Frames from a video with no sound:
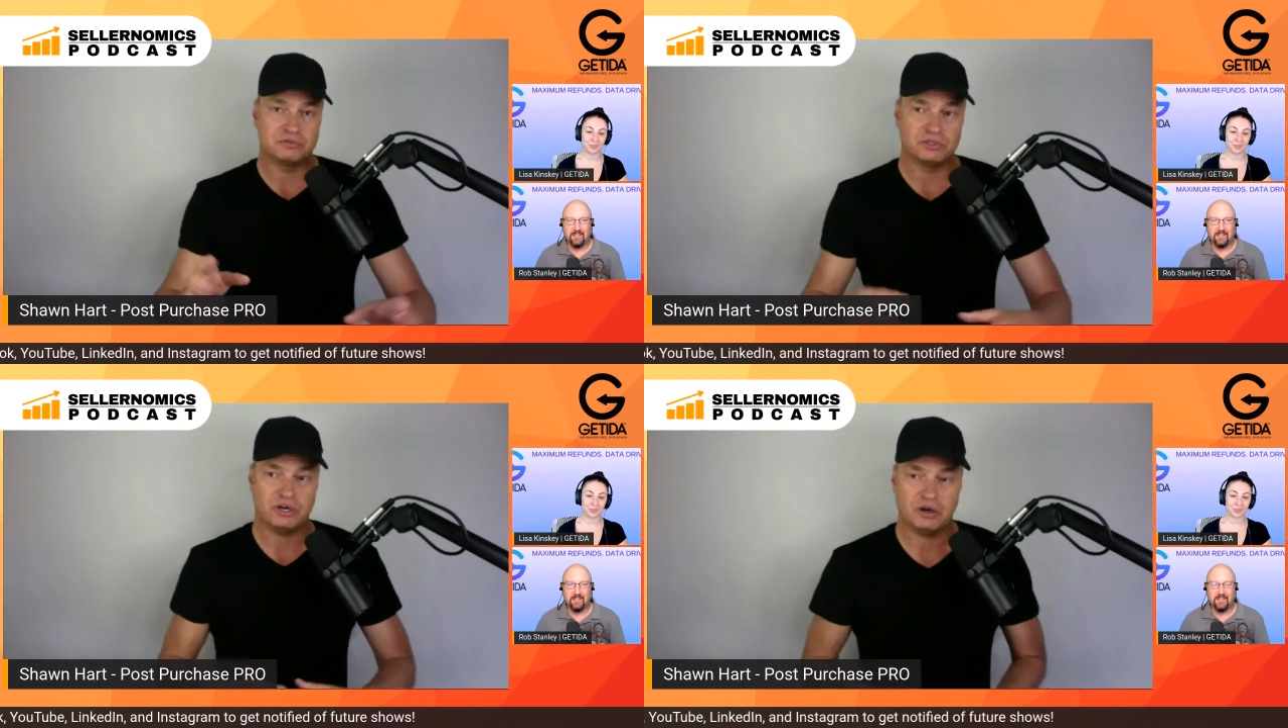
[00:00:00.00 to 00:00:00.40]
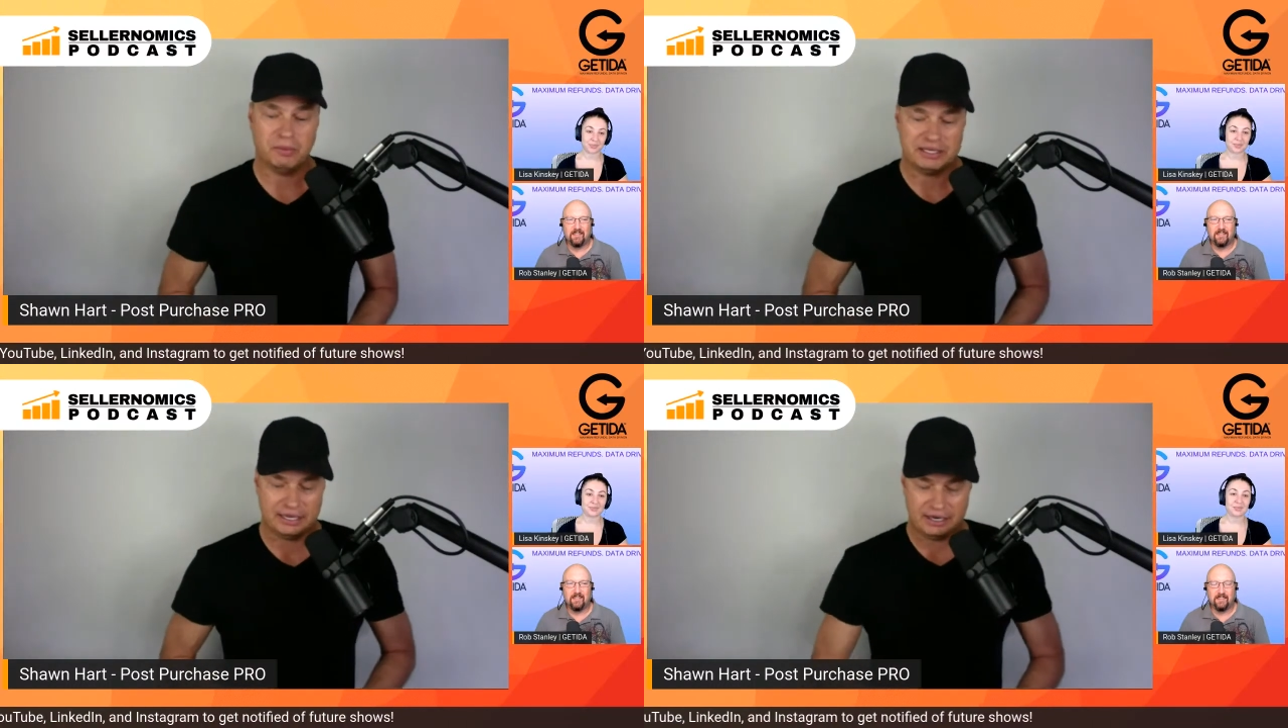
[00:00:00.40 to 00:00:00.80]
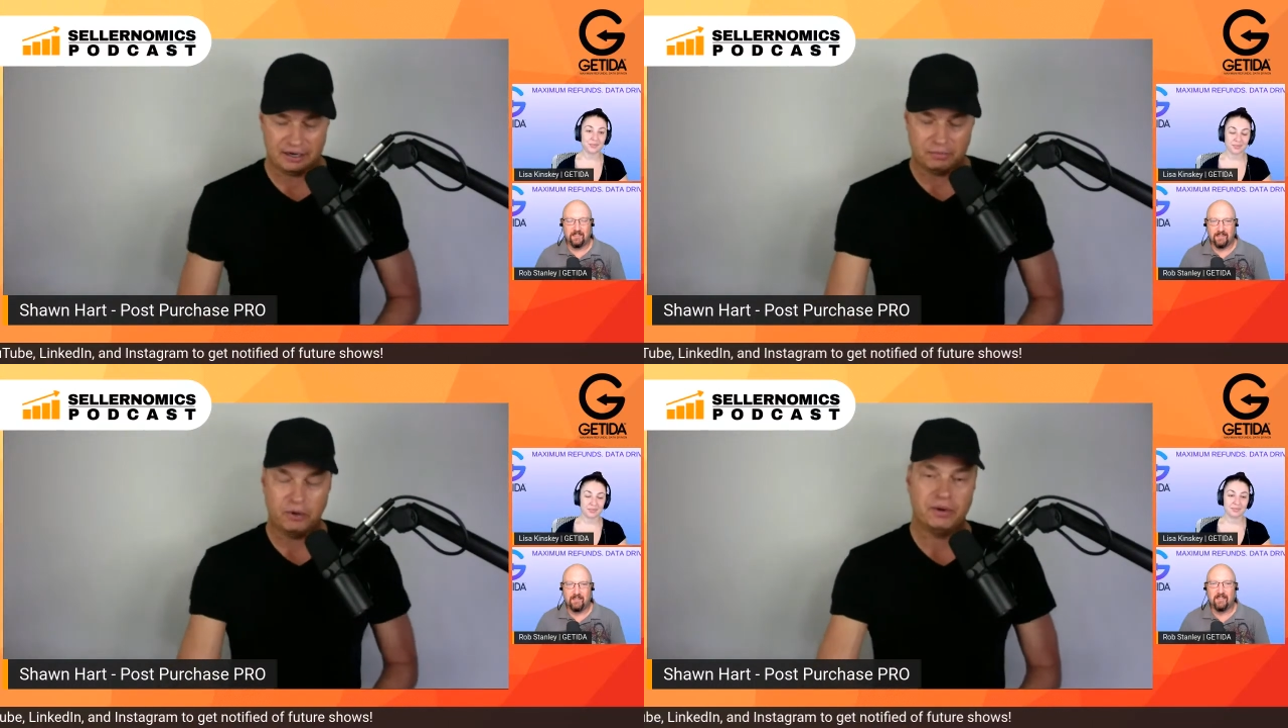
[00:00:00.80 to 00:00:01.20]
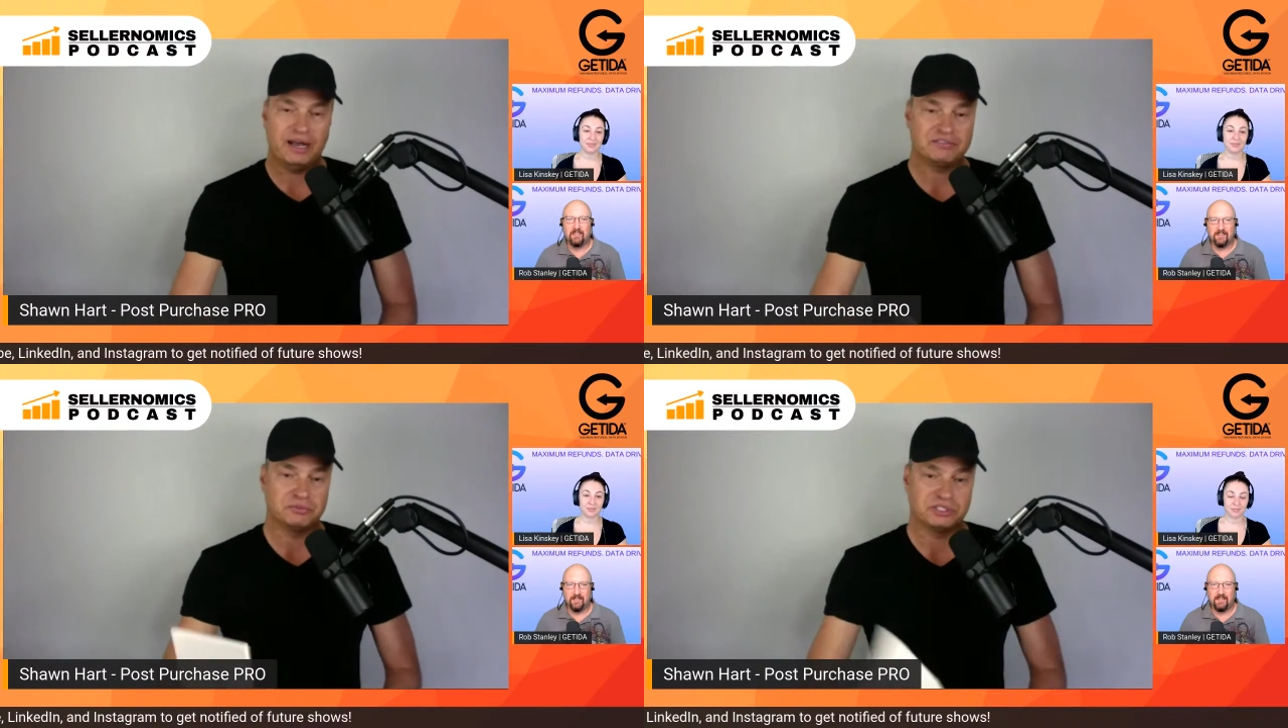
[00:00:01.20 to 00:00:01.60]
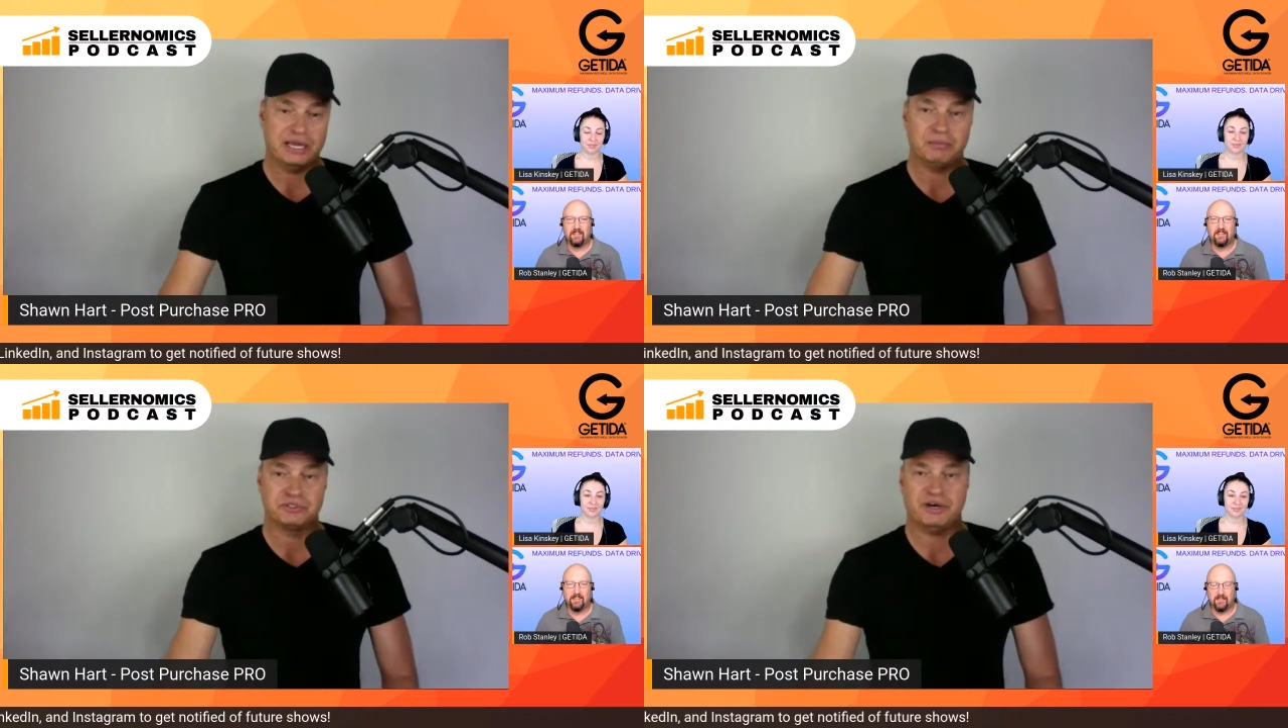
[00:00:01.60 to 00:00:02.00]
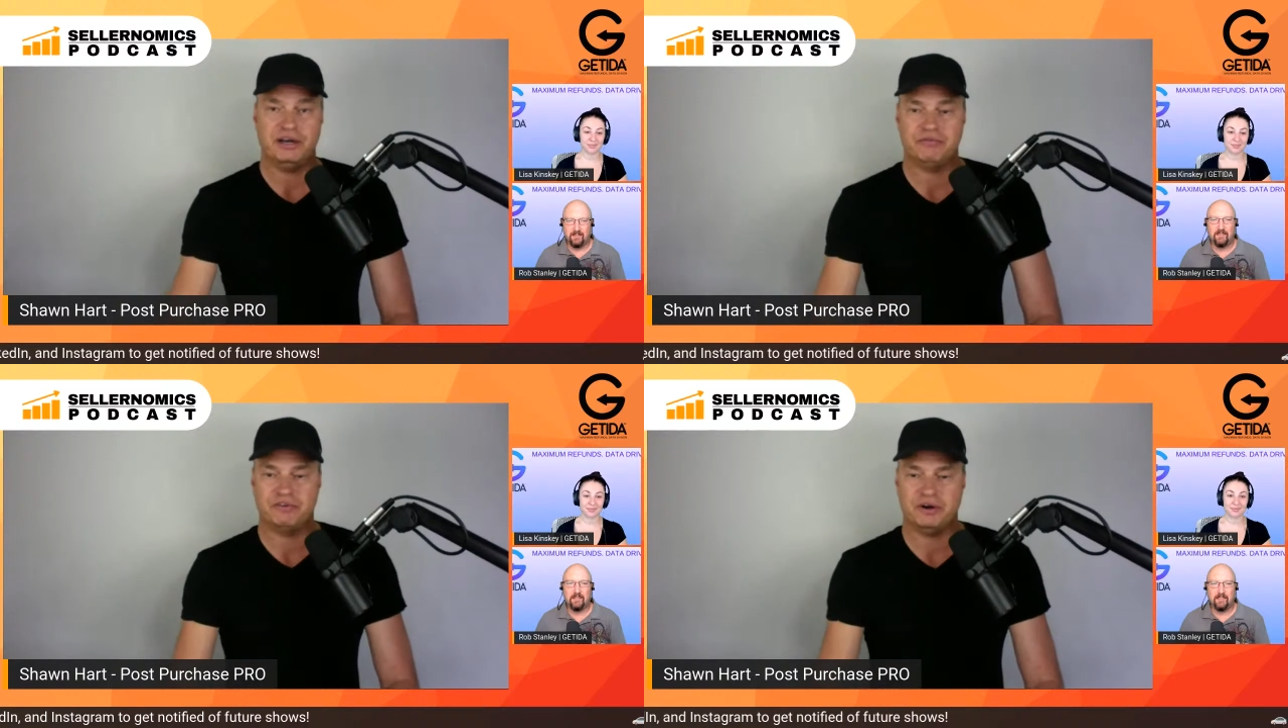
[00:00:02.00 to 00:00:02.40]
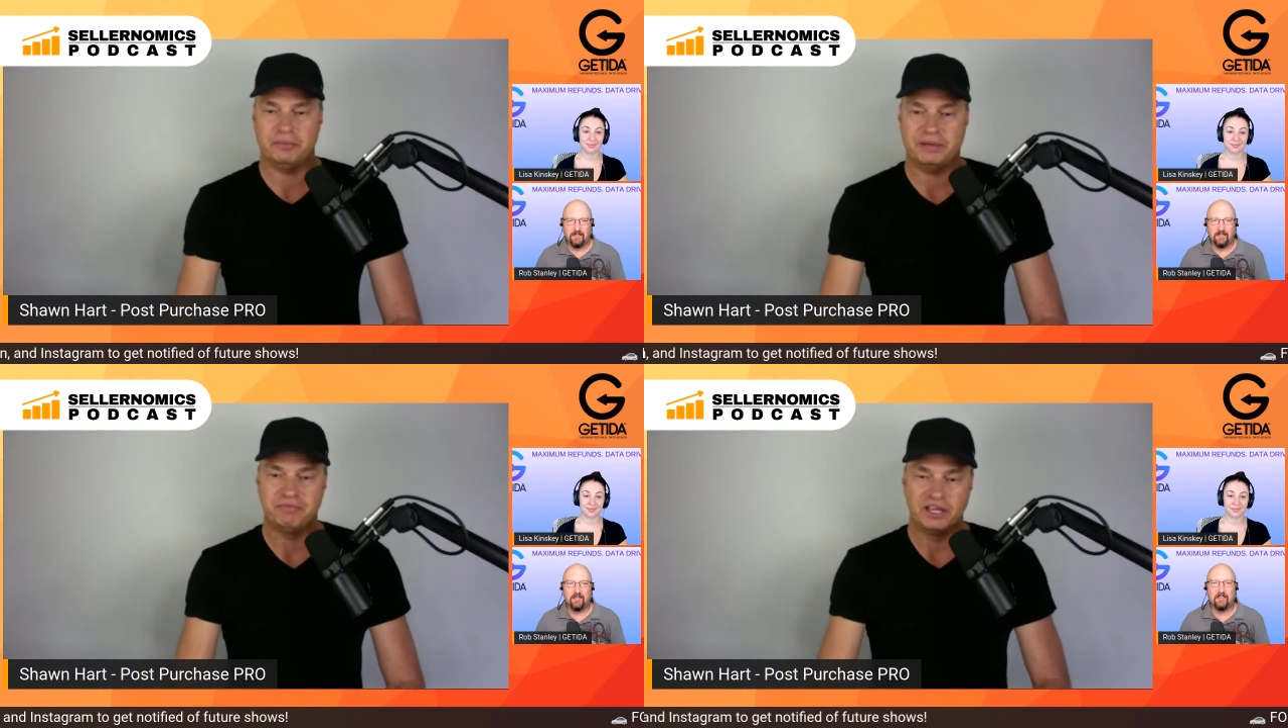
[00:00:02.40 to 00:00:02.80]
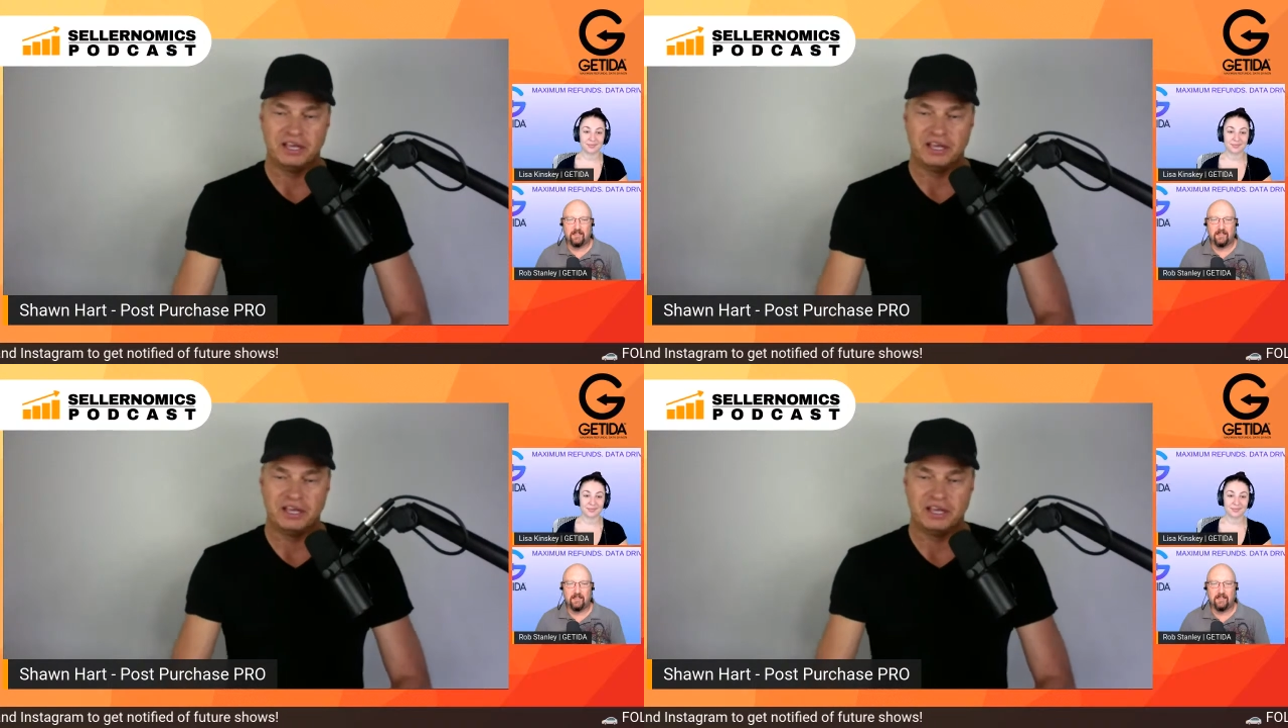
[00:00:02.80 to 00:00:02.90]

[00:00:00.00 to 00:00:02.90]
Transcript: and we'll talk about that in a moment. I have some samples right here in front of me.